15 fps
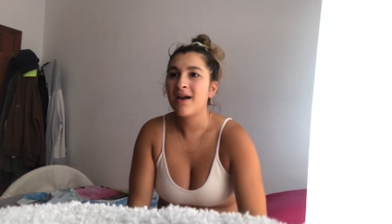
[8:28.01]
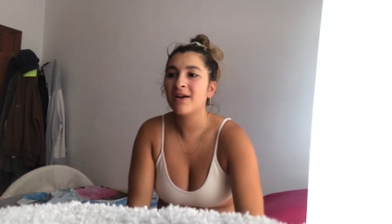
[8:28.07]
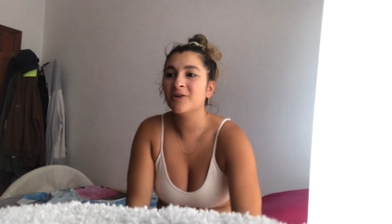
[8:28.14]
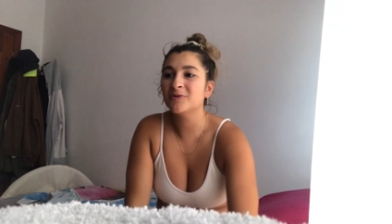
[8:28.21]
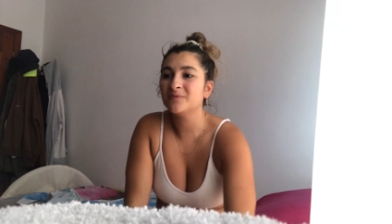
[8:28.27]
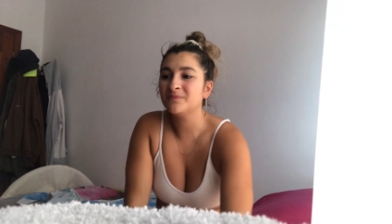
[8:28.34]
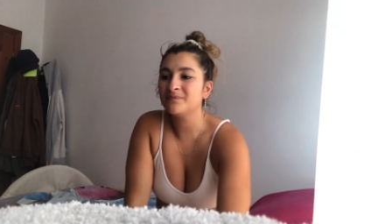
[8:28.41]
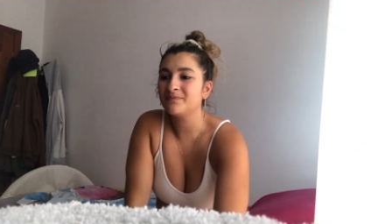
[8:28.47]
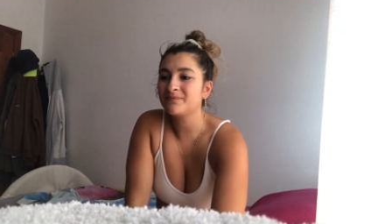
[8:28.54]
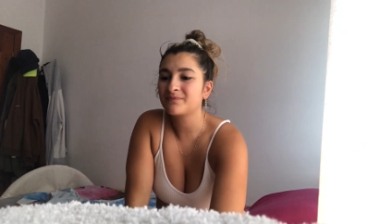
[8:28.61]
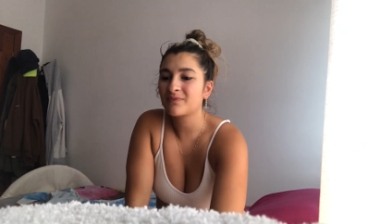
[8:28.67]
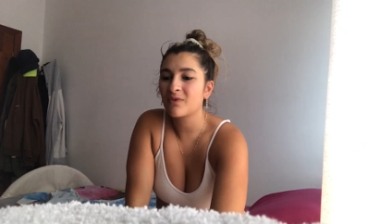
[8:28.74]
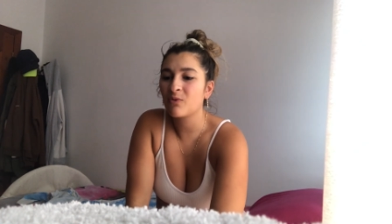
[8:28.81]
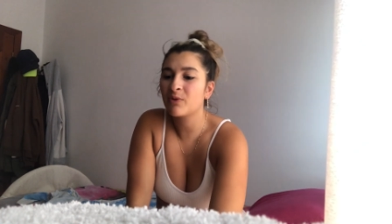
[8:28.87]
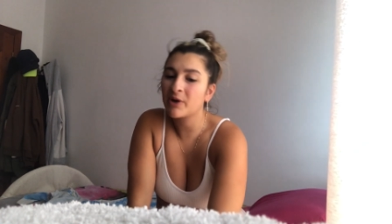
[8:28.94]
Um,
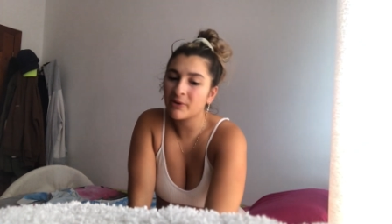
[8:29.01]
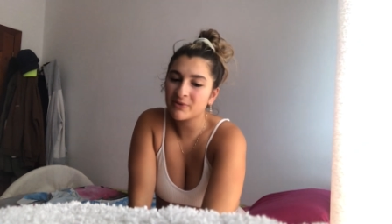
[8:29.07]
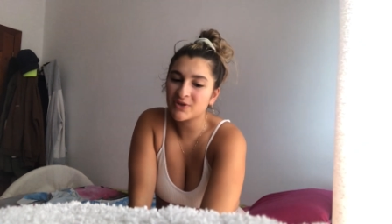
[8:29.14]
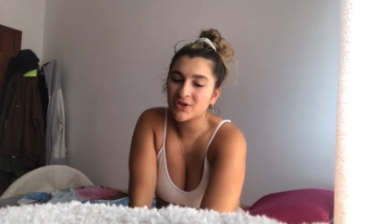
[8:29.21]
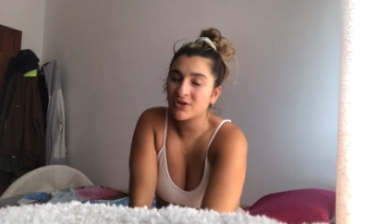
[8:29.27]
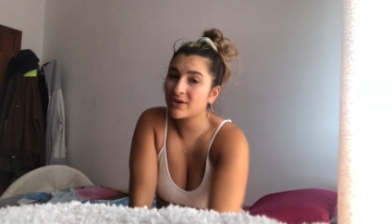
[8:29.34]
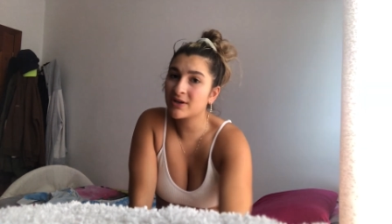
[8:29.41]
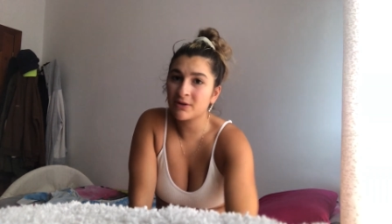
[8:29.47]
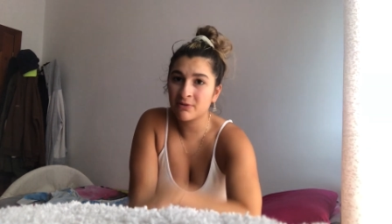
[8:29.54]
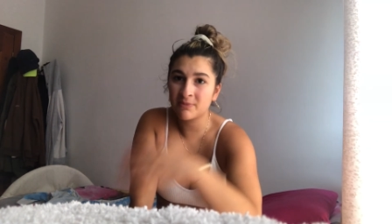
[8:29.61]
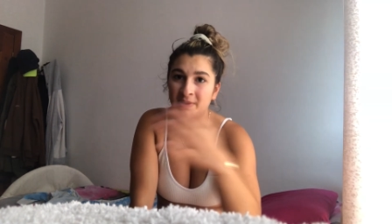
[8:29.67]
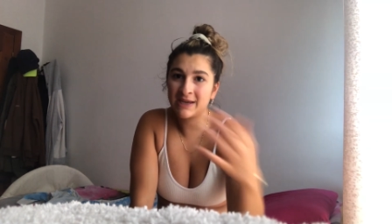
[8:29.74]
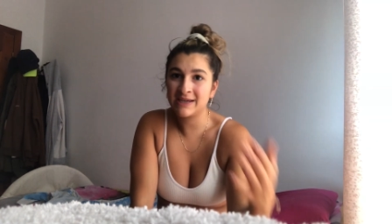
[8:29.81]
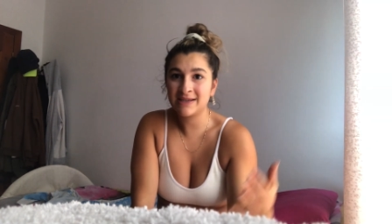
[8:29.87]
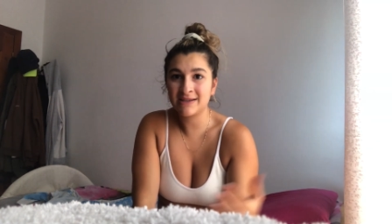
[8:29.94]
when I was struggling with
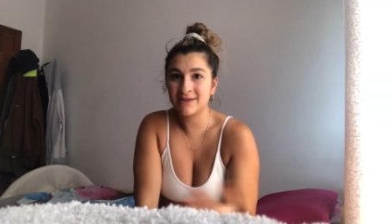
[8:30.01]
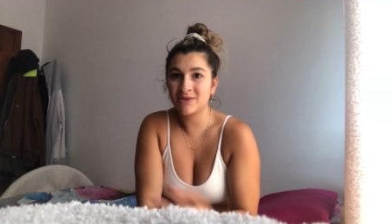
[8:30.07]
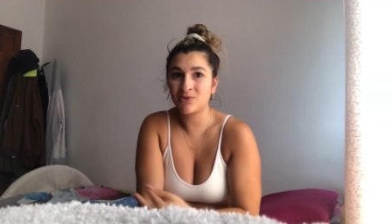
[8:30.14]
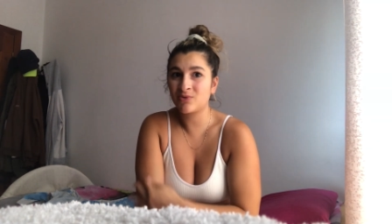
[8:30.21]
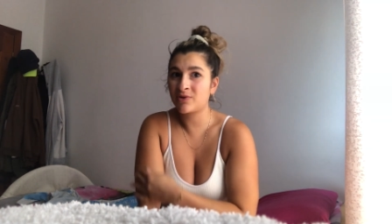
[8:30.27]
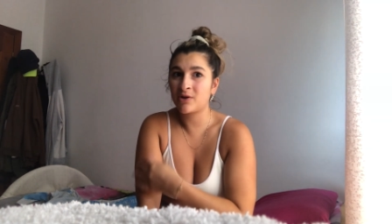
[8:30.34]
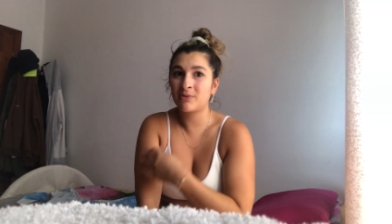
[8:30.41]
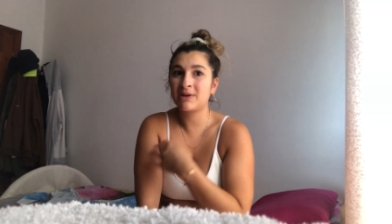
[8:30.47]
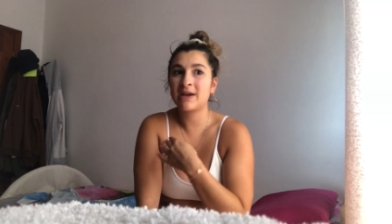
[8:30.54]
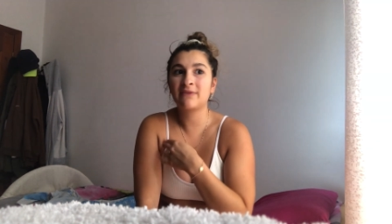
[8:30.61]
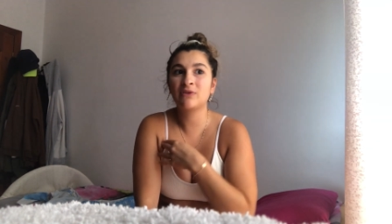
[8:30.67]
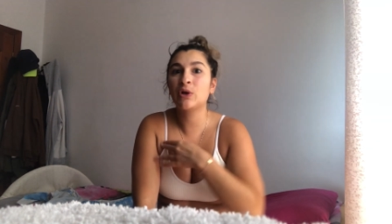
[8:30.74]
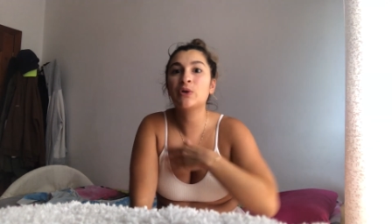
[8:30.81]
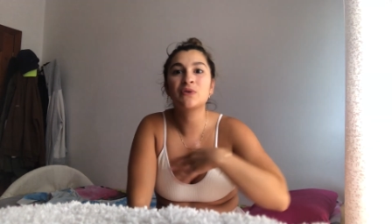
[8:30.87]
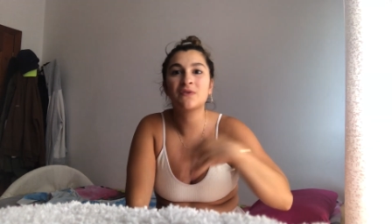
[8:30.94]
my eating disorder, I would have
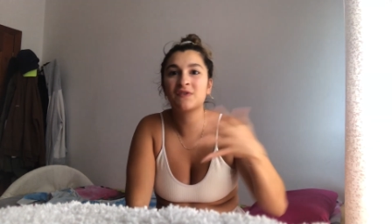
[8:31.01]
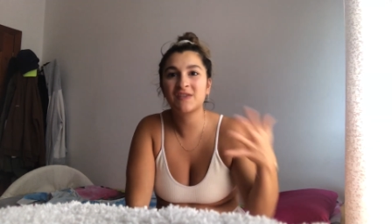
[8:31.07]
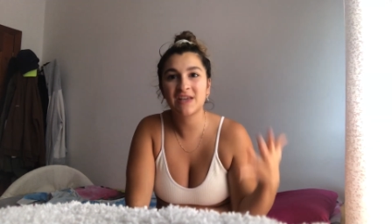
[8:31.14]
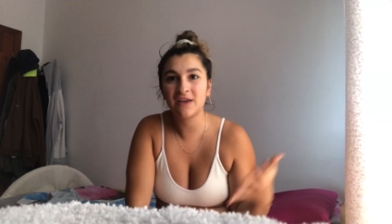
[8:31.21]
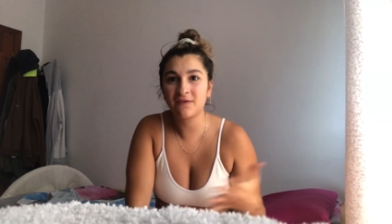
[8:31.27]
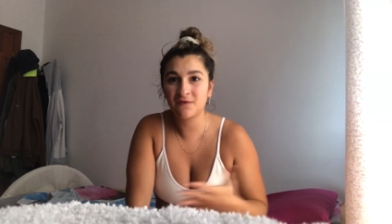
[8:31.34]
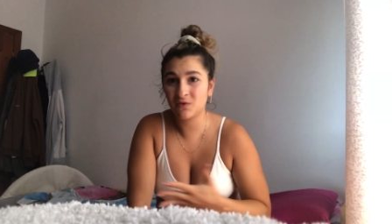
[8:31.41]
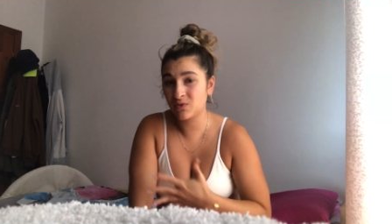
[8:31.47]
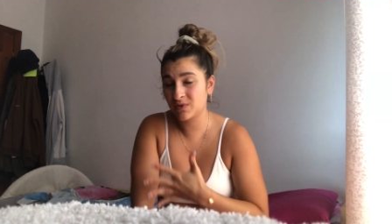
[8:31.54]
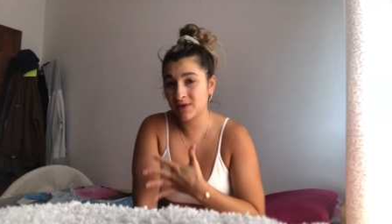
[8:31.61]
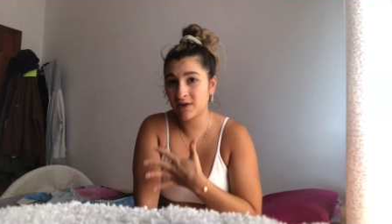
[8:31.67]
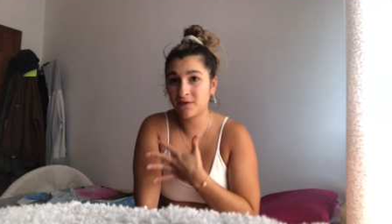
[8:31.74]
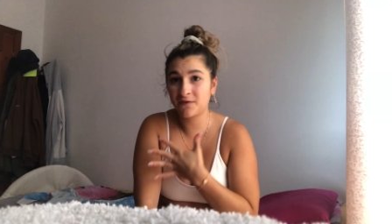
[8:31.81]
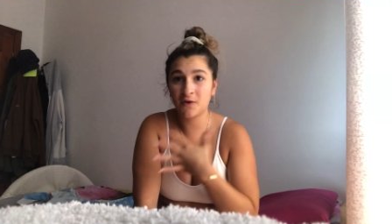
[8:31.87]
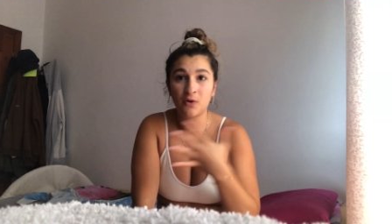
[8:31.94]
loads of safe foods
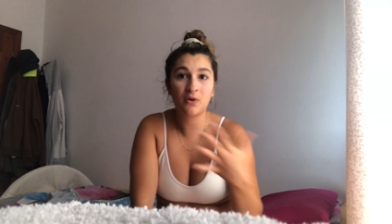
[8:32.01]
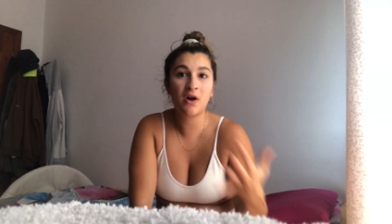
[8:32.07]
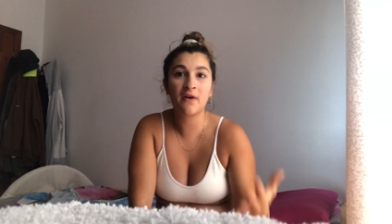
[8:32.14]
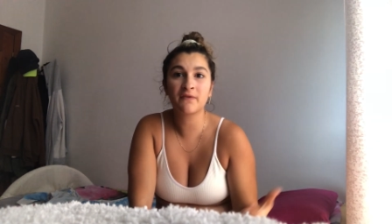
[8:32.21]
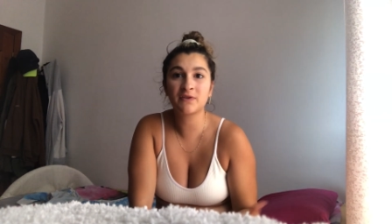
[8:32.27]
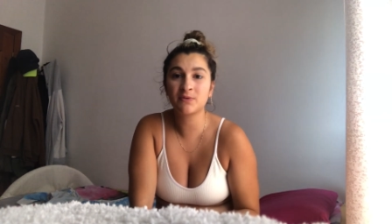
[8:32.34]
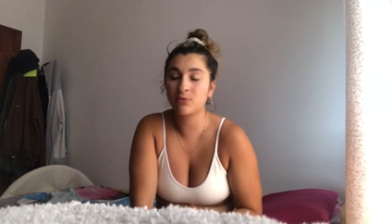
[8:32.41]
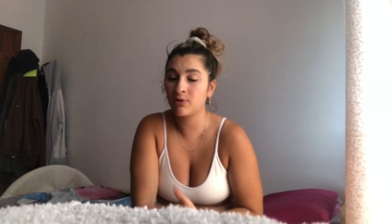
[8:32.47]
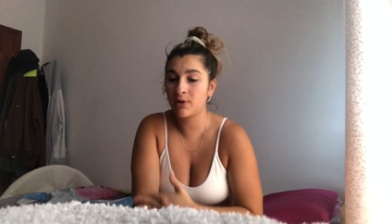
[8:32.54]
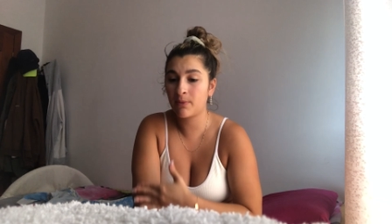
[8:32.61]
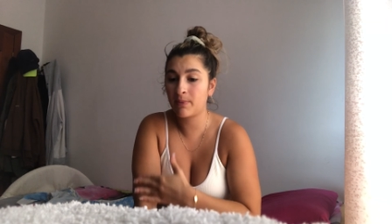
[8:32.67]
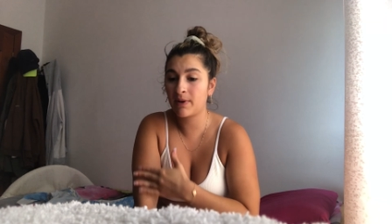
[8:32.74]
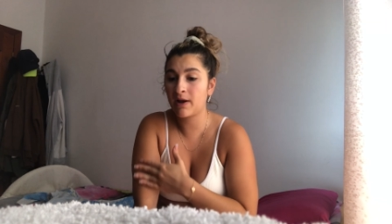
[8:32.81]
that I felt comfortable and